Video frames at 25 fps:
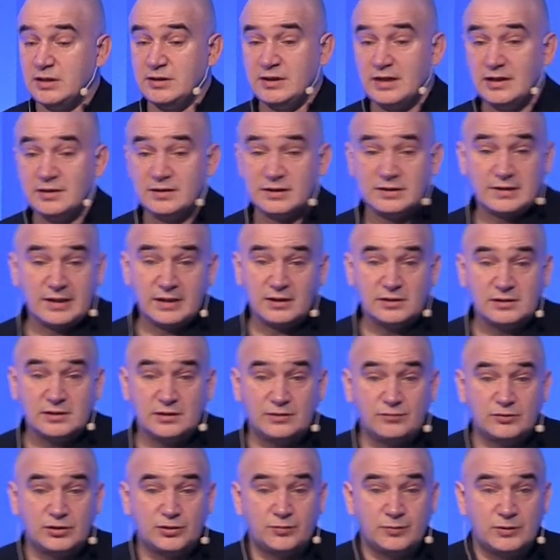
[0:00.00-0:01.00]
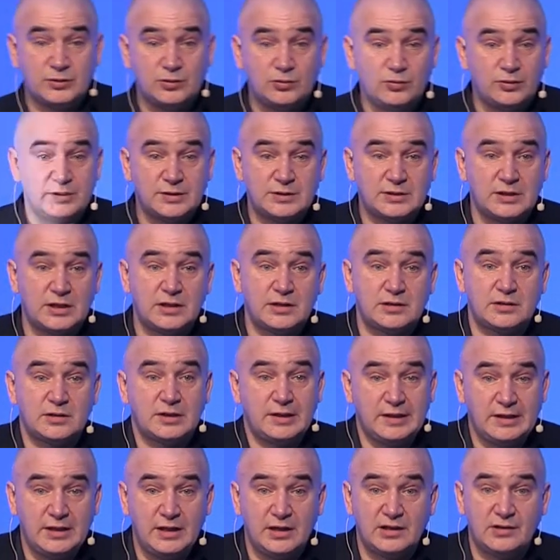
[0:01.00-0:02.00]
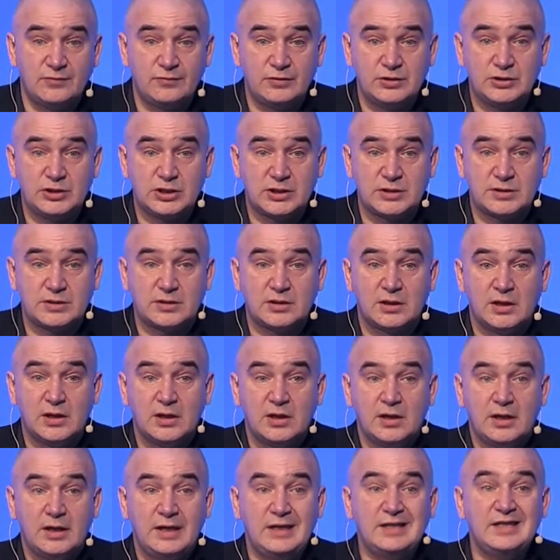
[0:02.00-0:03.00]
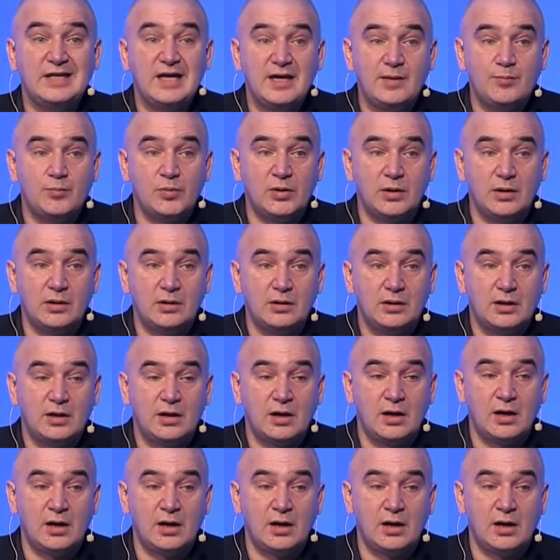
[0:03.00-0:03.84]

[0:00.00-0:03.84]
And then the second thing which we do is that, again, we just enable